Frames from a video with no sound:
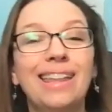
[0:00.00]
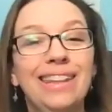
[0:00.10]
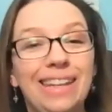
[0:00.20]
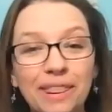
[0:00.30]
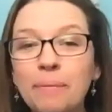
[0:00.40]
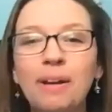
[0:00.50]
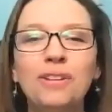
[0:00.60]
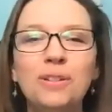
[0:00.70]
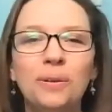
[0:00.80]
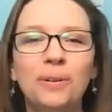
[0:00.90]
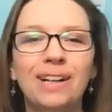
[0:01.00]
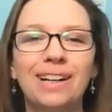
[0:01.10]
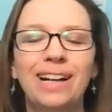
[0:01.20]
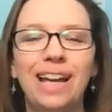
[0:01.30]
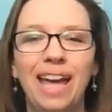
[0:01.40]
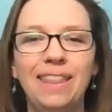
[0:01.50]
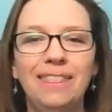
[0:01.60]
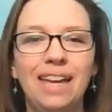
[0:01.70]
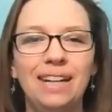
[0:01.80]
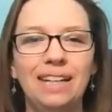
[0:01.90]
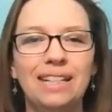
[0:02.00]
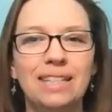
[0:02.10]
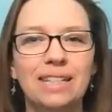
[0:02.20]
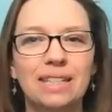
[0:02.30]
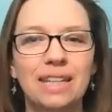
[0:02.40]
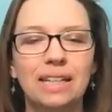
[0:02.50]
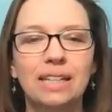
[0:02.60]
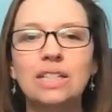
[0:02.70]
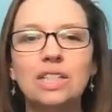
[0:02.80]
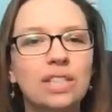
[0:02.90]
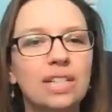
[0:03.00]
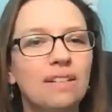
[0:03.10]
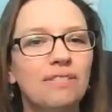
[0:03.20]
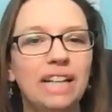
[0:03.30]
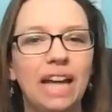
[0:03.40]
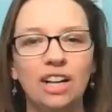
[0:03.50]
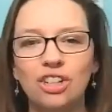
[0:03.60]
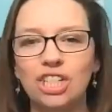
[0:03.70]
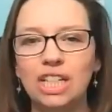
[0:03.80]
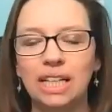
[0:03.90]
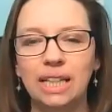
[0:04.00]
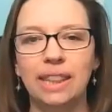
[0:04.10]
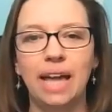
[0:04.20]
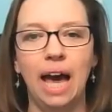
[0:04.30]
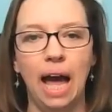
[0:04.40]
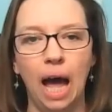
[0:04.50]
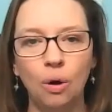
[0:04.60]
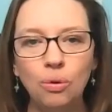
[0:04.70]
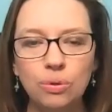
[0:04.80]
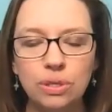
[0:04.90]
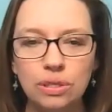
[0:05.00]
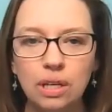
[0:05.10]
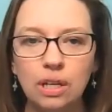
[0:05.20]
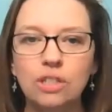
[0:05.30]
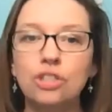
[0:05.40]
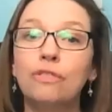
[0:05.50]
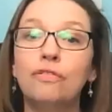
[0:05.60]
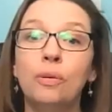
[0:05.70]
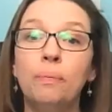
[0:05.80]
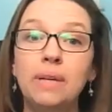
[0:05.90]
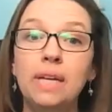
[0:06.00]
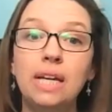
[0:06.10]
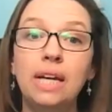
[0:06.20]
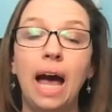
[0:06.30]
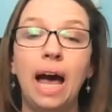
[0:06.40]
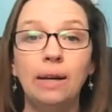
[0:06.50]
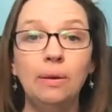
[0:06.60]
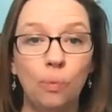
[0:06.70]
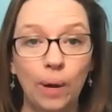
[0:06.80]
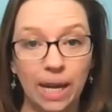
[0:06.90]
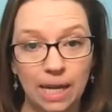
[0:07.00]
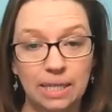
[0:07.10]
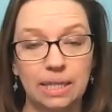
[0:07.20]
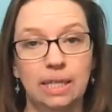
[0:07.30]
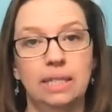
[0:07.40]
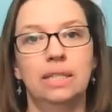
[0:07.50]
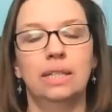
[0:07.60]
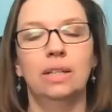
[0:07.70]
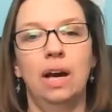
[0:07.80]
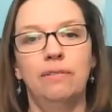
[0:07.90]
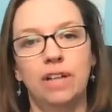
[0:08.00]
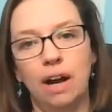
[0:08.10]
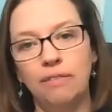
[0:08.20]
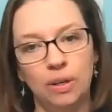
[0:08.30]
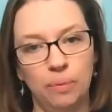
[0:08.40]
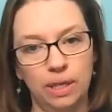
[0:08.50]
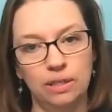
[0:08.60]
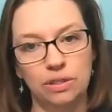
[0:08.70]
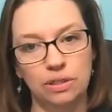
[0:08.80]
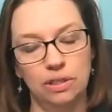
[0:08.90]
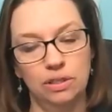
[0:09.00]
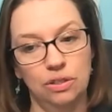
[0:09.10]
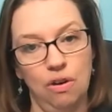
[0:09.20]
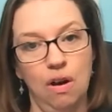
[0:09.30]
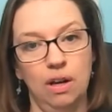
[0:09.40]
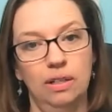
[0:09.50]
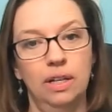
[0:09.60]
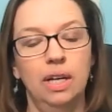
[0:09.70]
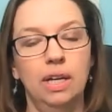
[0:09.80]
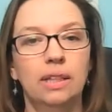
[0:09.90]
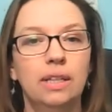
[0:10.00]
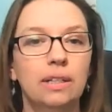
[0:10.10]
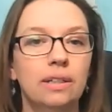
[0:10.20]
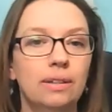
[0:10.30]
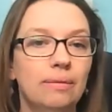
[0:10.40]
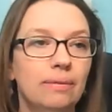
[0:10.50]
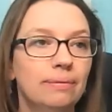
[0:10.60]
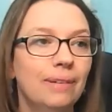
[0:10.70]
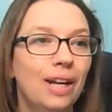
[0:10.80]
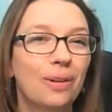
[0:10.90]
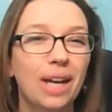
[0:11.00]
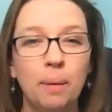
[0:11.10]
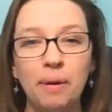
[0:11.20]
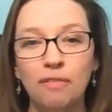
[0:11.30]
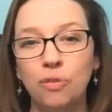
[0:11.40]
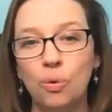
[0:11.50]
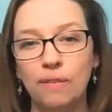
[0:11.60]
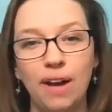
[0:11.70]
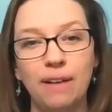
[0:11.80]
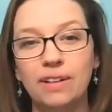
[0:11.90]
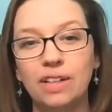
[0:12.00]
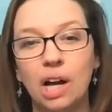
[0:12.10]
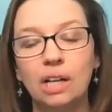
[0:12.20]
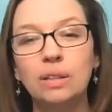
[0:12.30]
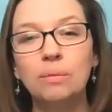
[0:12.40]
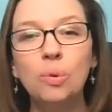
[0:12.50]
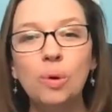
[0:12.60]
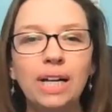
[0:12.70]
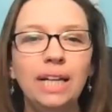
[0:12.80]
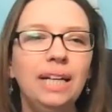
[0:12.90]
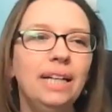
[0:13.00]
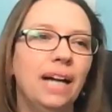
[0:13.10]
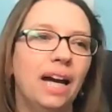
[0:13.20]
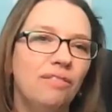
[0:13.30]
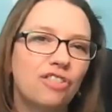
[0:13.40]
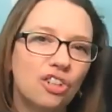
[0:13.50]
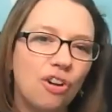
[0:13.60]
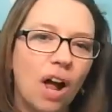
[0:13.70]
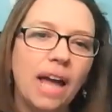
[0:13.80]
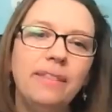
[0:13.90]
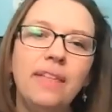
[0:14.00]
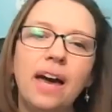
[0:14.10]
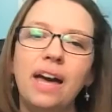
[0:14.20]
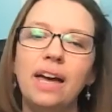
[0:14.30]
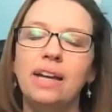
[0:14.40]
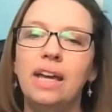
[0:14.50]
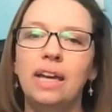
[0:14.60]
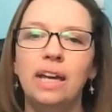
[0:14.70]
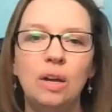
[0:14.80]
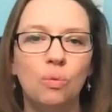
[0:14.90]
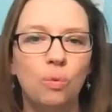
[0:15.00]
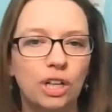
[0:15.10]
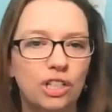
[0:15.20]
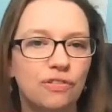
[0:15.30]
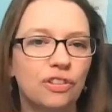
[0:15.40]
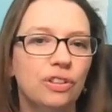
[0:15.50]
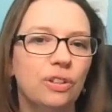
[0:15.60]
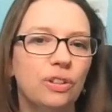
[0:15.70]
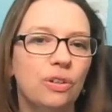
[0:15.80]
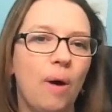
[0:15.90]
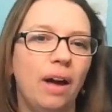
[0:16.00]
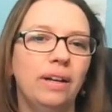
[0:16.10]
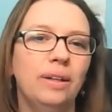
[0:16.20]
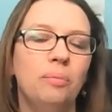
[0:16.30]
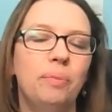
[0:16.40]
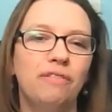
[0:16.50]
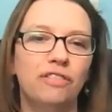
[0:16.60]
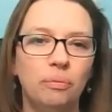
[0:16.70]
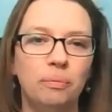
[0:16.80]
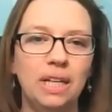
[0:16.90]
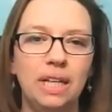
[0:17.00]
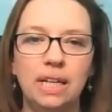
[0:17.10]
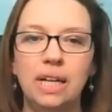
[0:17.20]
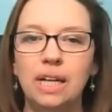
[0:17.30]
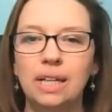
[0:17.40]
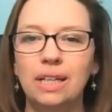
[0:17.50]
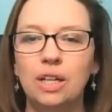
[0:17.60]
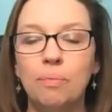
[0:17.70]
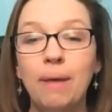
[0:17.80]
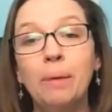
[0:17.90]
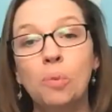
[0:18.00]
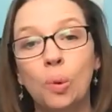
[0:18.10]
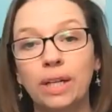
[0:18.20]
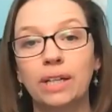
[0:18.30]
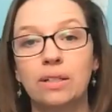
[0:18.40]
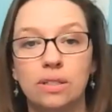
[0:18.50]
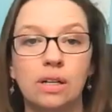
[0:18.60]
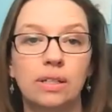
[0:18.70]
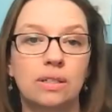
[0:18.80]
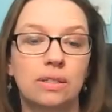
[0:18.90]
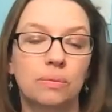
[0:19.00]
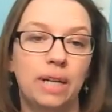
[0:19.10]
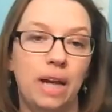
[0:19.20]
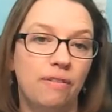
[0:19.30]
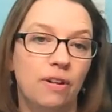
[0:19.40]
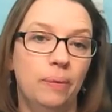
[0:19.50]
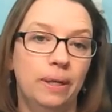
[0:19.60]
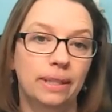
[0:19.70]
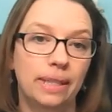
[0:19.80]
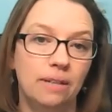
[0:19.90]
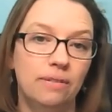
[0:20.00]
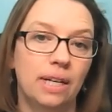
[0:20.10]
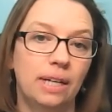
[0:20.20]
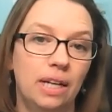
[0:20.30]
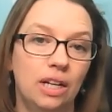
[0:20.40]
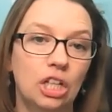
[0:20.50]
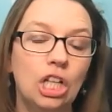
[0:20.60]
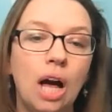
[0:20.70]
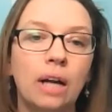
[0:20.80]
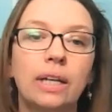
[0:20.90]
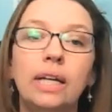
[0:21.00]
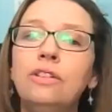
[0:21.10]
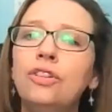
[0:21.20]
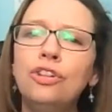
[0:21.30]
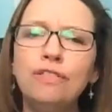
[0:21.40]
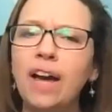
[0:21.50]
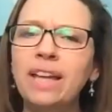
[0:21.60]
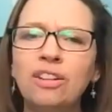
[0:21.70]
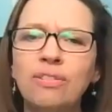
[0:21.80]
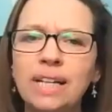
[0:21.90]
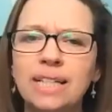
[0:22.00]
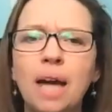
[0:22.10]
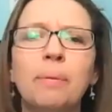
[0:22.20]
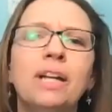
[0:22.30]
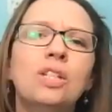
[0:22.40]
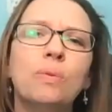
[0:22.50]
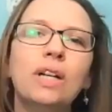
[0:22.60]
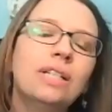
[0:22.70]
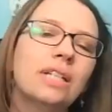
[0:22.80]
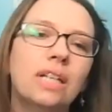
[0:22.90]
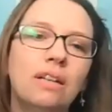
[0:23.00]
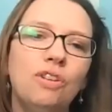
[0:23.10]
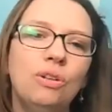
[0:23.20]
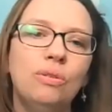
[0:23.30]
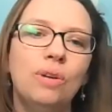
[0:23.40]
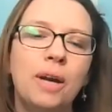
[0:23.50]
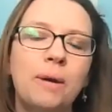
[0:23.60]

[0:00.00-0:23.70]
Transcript: Get them out the door. And then it's just a different energy in the house. So for me, I wait until after everyone is gone. Get up at 4 or 5 o'clock in the morning. I've tried that. It works for a little while, but for me, my morning starts when everyone leaves at 8 o'clock. And so you find the right time, but I just wanted to give you